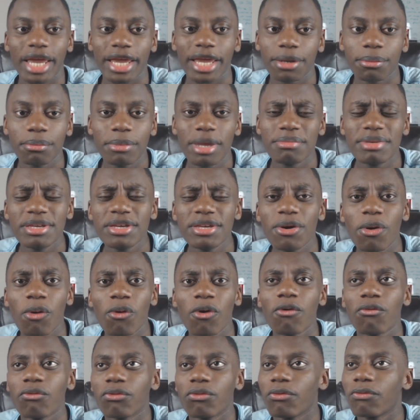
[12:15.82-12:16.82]
maybe he'll
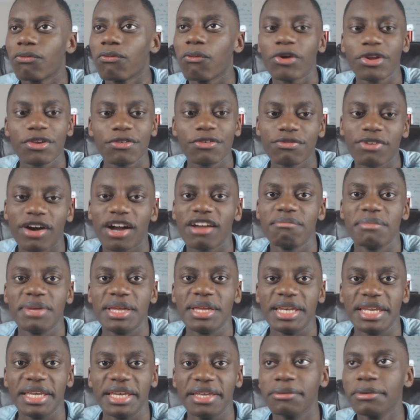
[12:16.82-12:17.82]
go for 45
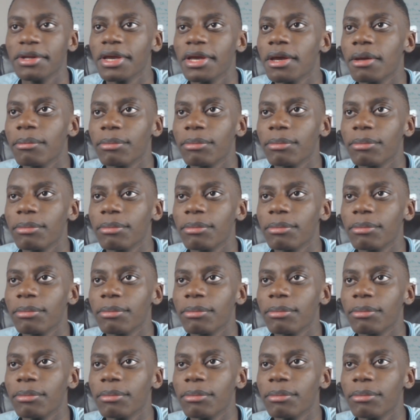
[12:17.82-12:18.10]
million,